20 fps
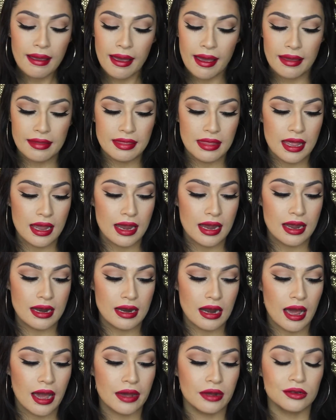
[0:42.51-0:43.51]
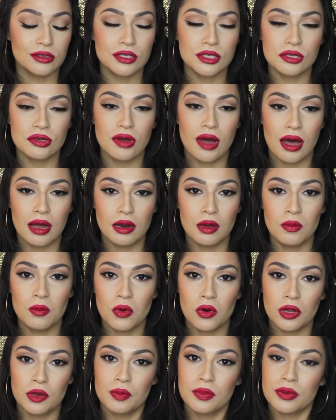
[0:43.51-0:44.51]
And then I also got
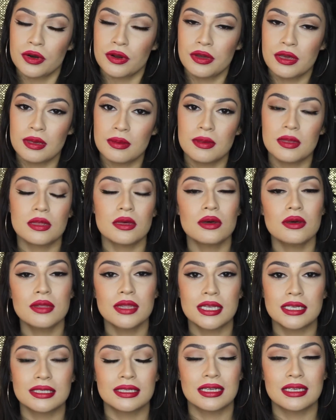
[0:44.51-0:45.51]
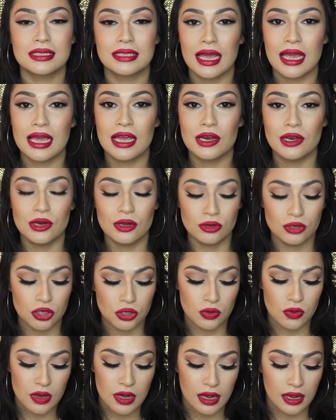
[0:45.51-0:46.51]
Amor Prohibido, and this is a
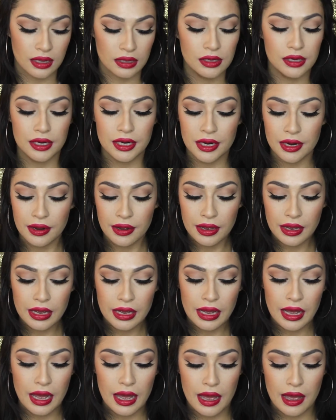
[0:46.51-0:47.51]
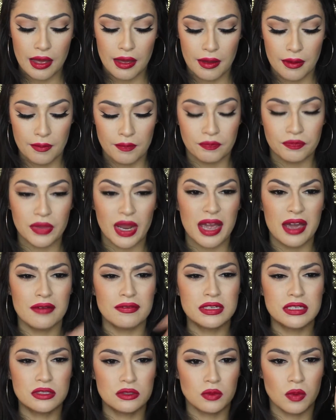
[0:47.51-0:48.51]
neutral color. I
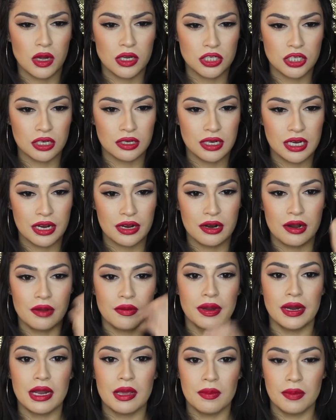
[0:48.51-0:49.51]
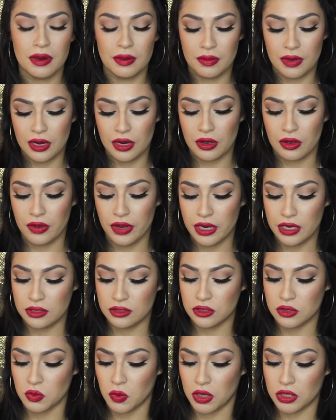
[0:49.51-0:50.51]
have a swatch on here already, but I'm gonna go ahead
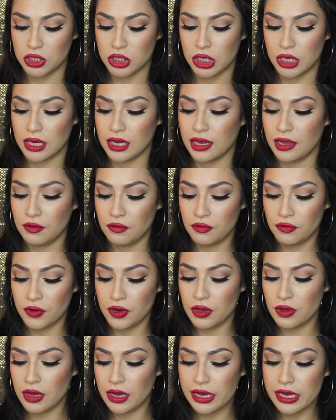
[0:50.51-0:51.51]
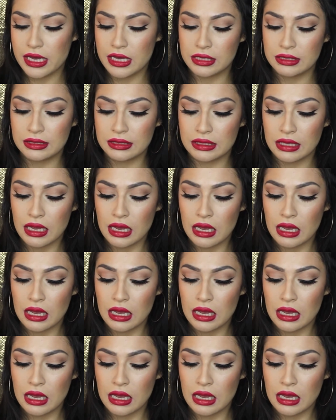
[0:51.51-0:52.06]
and swatch it again for you guys.